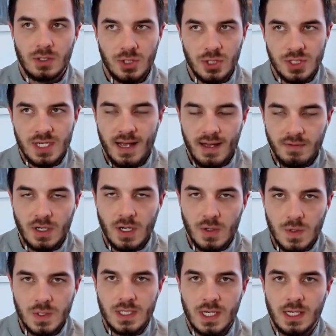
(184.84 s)
just to have an
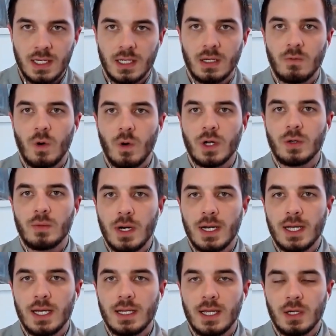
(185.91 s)
understanding of what your
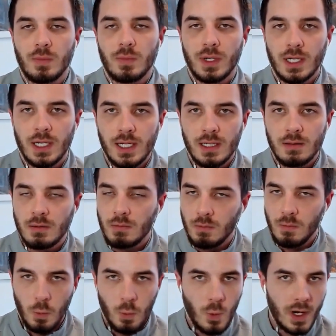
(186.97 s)
money that you're bringing in,
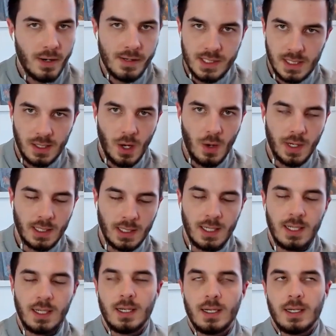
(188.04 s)
where is it going?
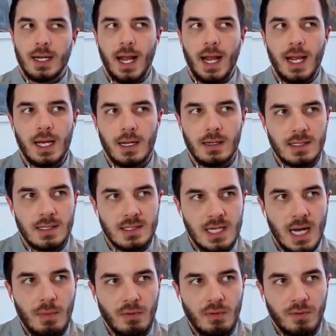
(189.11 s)
And it's a
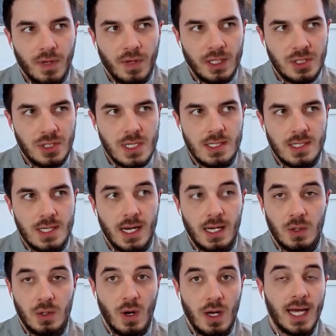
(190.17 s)
time of reflection to say,
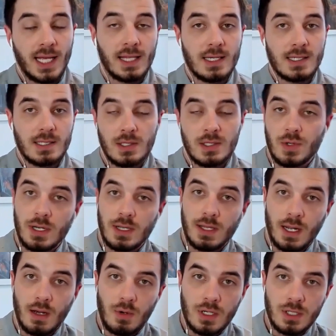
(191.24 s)
do I like this? Is there
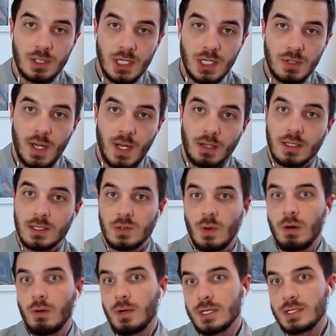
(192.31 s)
anything I want to change about this? Do
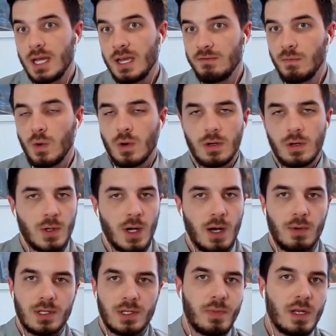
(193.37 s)
I want to save more? Do I
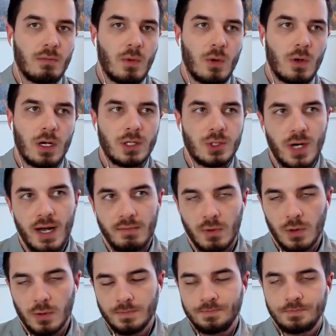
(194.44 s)
want to spend more on
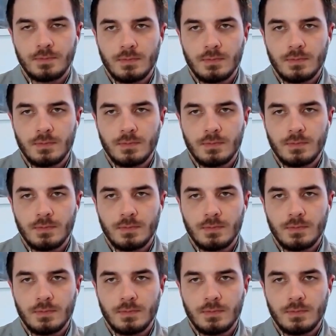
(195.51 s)
travel?